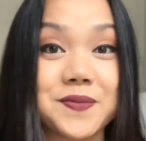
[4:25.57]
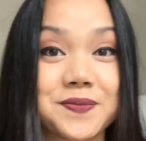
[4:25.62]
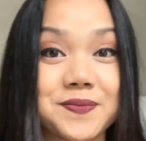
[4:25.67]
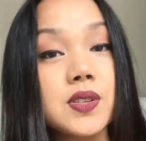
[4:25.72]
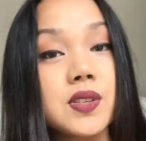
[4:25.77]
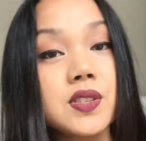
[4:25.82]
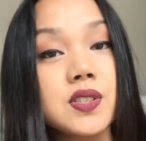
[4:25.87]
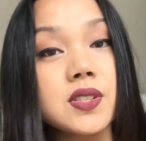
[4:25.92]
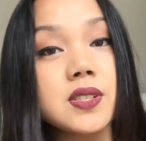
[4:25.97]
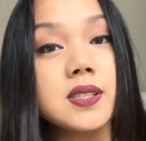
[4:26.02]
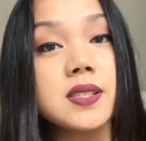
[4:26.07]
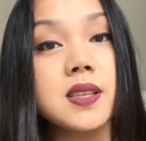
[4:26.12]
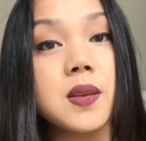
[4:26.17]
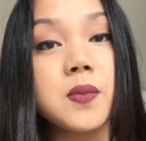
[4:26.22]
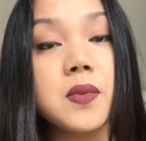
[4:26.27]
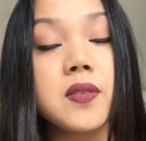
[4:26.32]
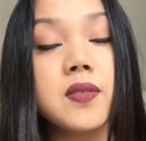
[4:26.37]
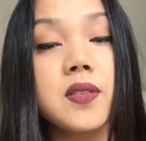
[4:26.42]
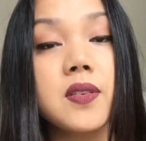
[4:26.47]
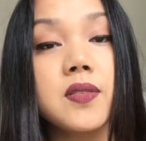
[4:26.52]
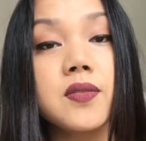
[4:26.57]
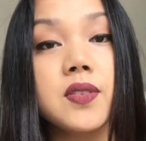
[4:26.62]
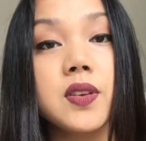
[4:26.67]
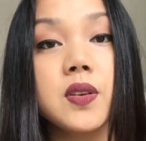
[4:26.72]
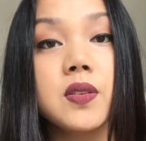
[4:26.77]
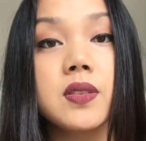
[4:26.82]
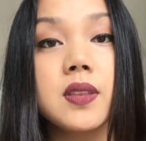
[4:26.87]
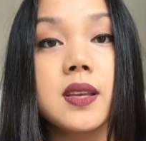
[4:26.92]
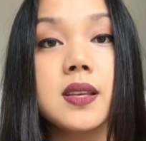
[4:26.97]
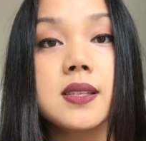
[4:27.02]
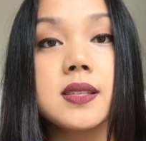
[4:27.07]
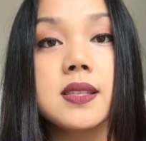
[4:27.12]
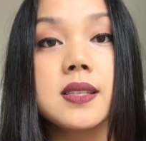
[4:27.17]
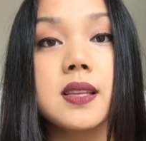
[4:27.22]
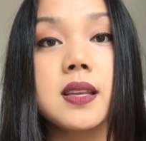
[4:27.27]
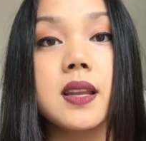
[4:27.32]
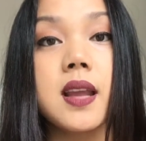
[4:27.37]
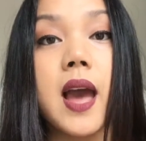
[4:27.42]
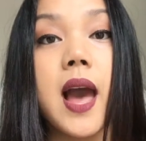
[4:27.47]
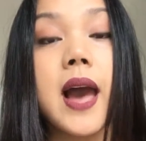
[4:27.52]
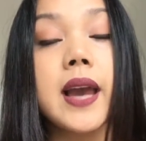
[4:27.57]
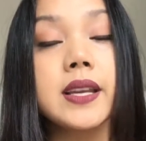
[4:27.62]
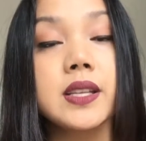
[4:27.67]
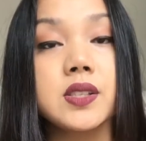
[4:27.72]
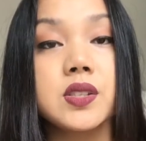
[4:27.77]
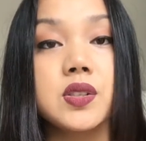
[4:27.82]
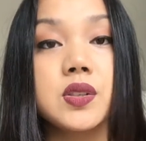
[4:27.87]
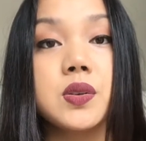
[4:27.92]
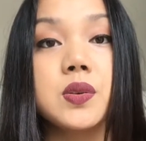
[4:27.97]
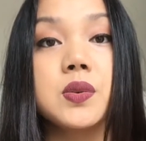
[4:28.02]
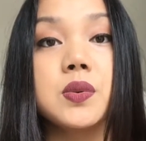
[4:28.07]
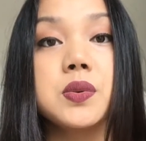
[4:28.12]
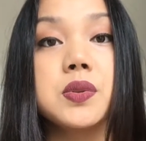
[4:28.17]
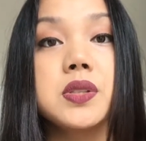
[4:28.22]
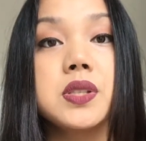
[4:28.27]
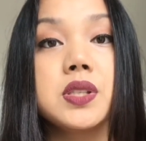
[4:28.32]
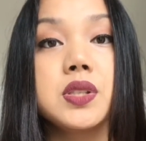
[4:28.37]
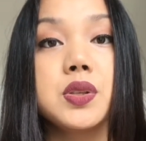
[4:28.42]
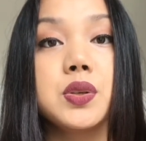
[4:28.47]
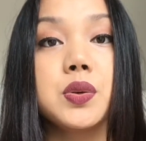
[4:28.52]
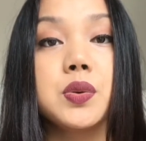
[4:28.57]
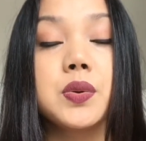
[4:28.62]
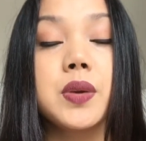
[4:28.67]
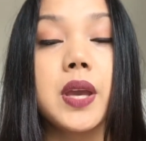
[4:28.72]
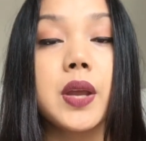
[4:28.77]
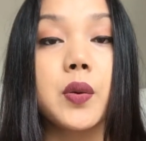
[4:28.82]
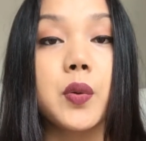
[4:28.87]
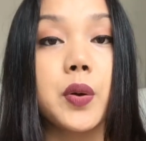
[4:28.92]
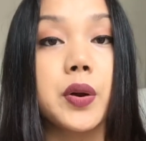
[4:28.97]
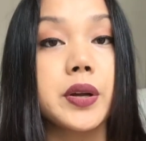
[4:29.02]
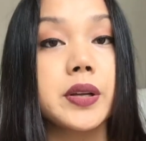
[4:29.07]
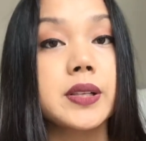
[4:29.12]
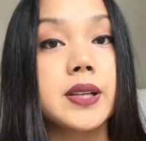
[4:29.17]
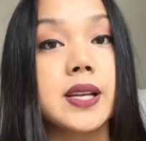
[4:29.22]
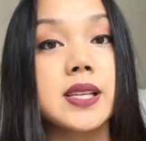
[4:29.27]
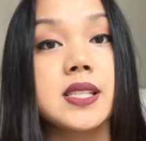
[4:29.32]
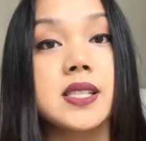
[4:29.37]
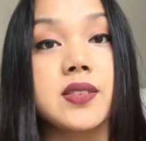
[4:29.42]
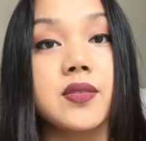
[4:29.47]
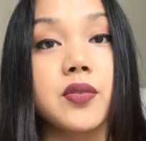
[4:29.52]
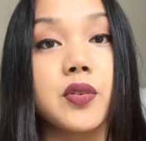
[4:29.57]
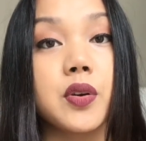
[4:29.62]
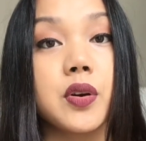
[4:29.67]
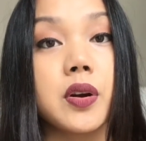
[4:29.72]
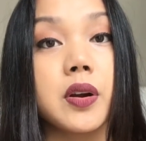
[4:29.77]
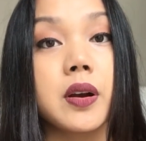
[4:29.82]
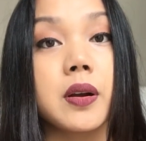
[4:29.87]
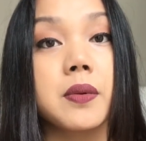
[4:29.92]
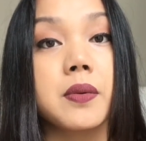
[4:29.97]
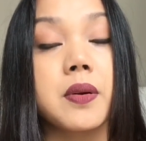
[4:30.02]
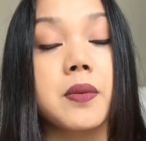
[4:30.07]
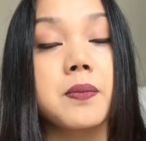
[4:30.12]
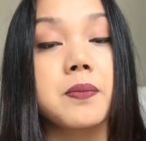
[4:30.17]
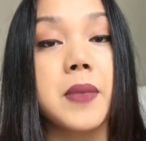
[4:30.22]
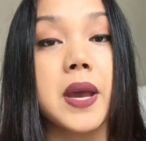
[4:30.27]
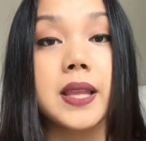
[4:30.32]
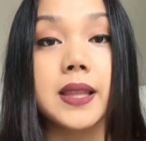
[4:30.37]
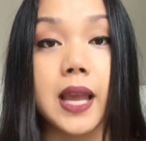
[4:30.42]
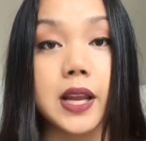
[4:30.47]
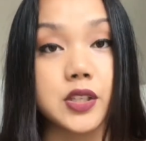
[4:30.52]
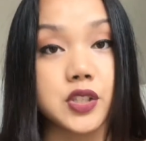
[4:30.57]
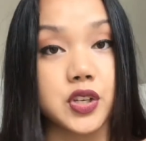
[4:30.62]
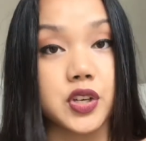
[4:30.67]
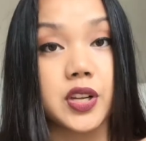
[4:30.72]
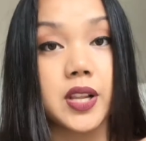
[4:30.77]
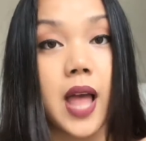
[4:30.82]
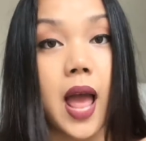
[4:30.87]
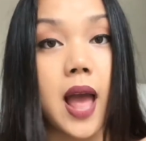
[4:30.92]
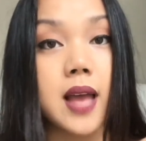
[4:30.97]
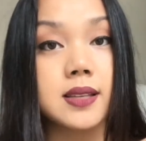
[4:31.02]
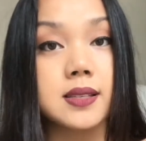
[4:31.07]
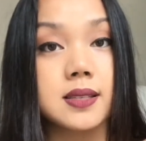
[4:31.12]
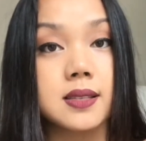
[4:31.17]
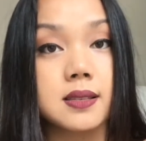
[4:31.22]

Those are just some of the few things that I do to get organized for my lecture class.